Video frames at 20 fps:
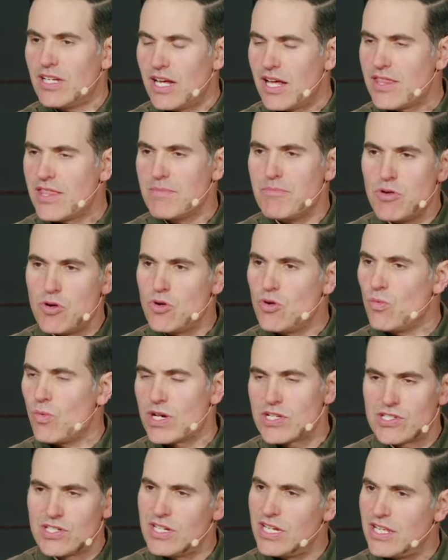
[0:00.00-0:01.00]
Uh, the moon
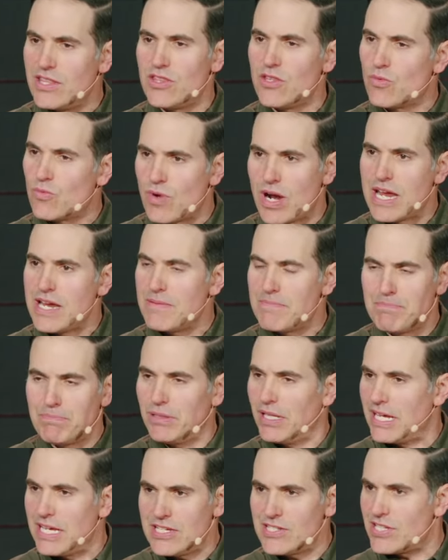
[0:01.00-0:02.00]
wasn't in the right
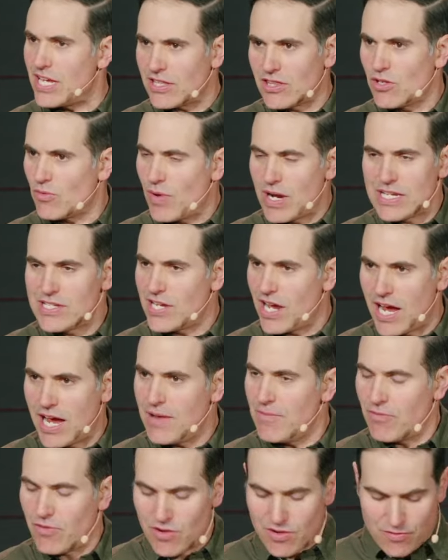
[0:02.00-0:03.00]
place at the right
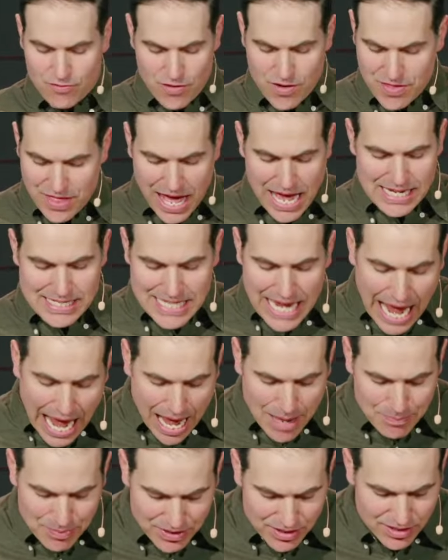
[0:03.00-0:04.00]
time for, for that to
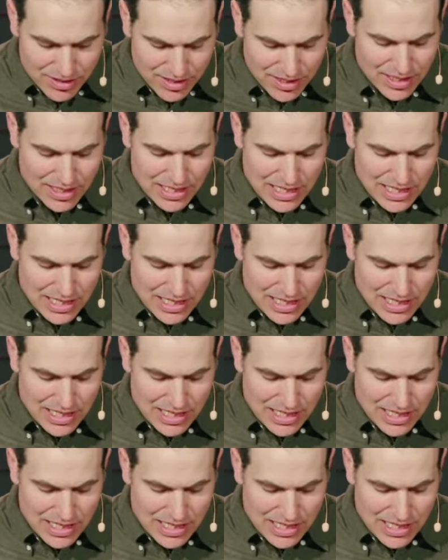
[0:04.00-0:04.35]
happen.